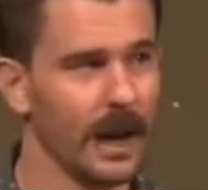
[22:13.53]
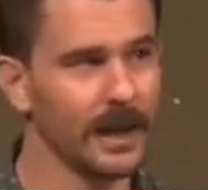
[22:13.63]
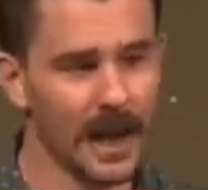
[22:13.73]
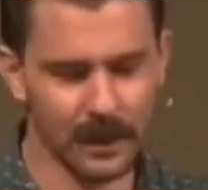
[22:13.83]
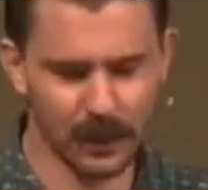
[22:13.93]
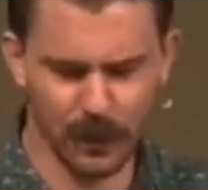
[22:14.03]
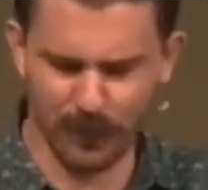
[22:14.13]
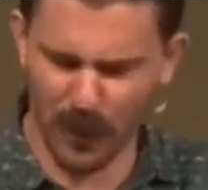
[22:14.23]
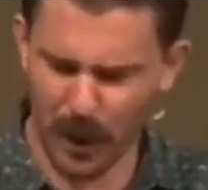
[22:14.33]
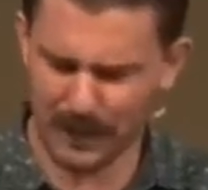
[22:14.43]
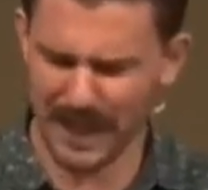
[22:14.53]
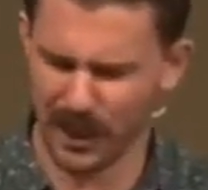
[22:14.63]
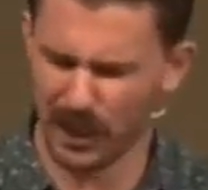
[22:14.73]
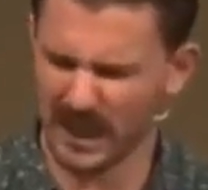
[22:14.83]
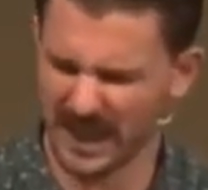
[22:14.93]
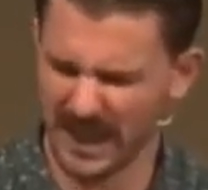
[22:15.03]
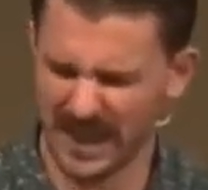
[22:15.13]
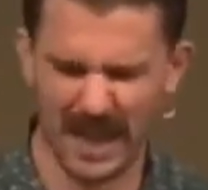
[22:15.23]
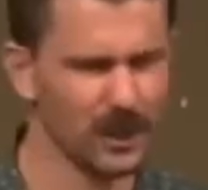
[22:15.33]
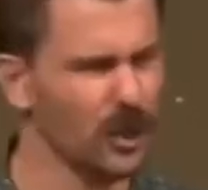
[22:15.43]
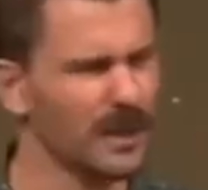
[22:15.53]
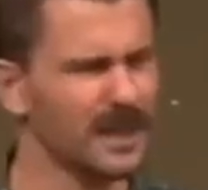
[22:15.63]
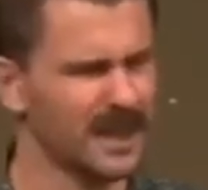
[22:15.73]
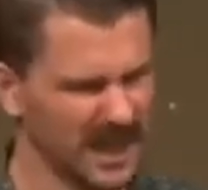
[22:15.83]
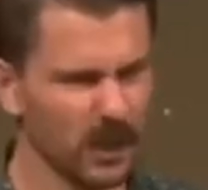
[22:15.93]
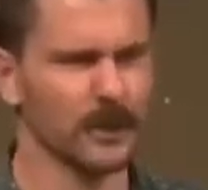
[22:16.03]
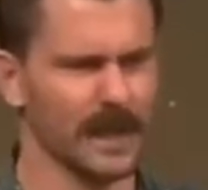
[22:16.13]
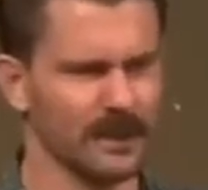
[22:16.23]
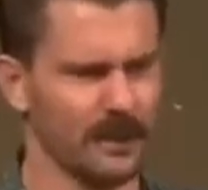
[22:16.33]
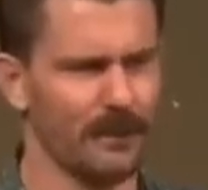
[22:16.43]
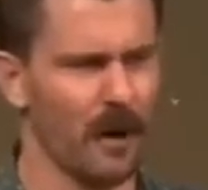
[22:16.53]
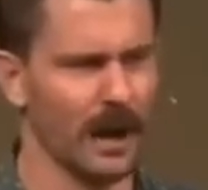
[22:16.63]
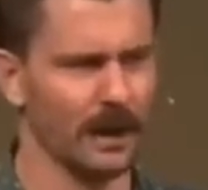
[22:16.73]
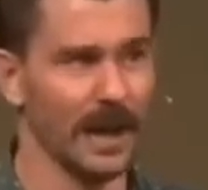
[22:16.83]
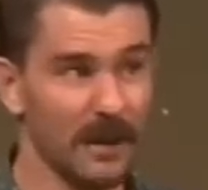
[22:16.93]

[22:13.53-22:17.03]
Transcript: And yet, the verbs he uses is that John is still testifying,